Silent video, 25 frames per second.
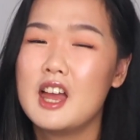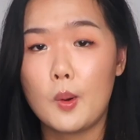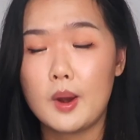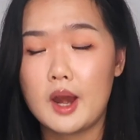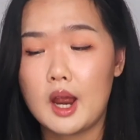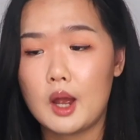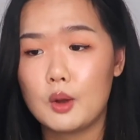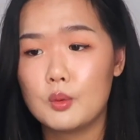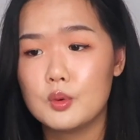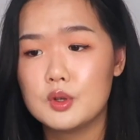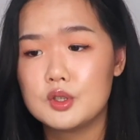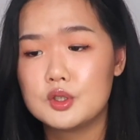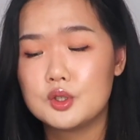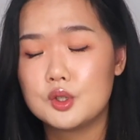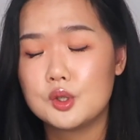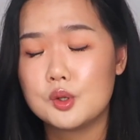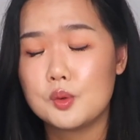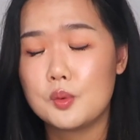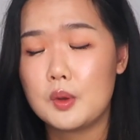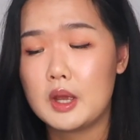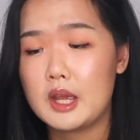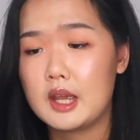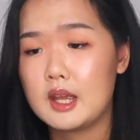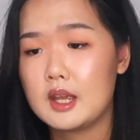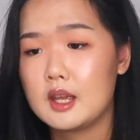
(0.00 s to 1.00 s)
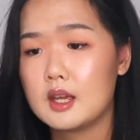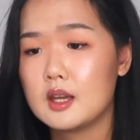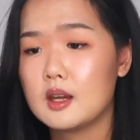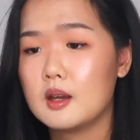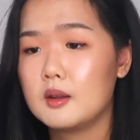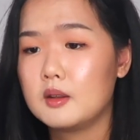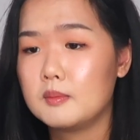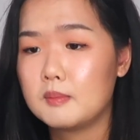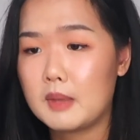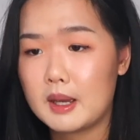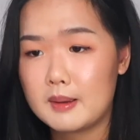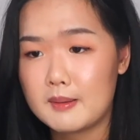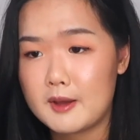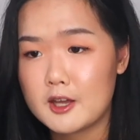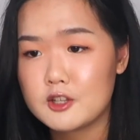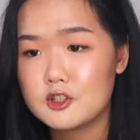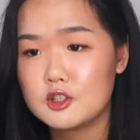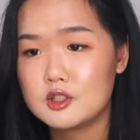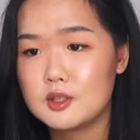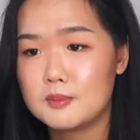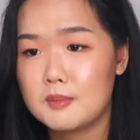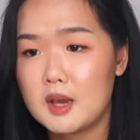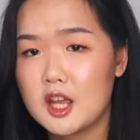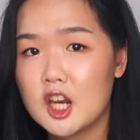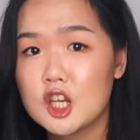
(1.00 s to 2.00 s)
When I was doing my
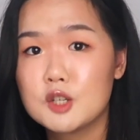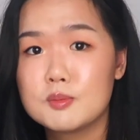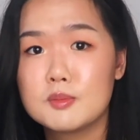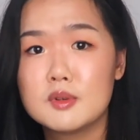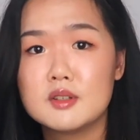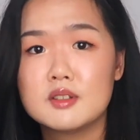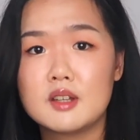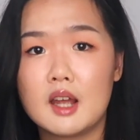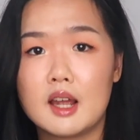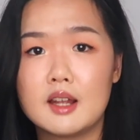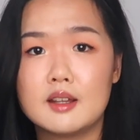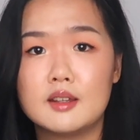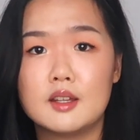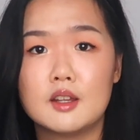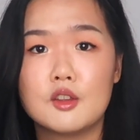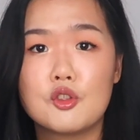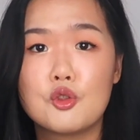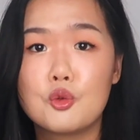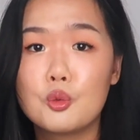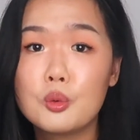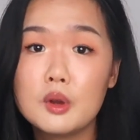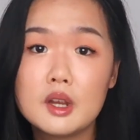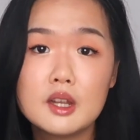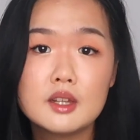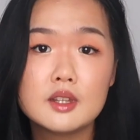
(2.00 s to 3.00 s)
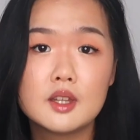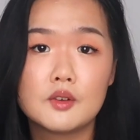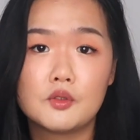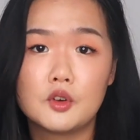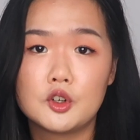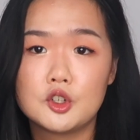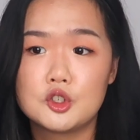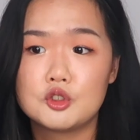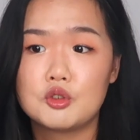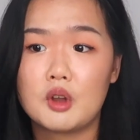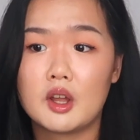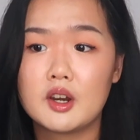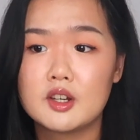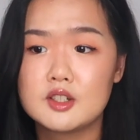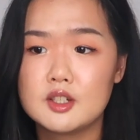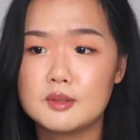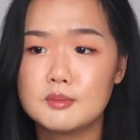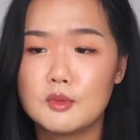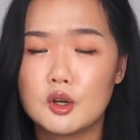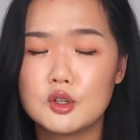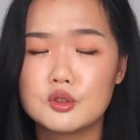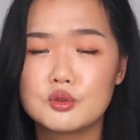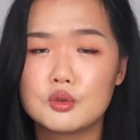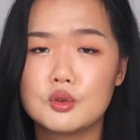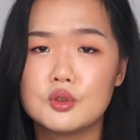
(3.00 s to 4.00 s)
master's in management, I did 3 different strategy
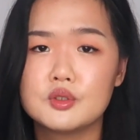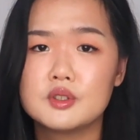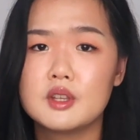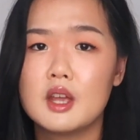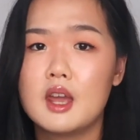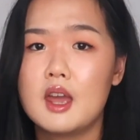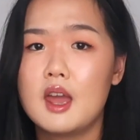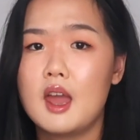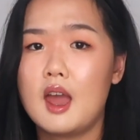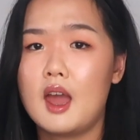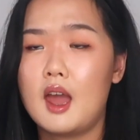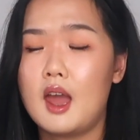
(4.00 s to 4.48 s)
modules,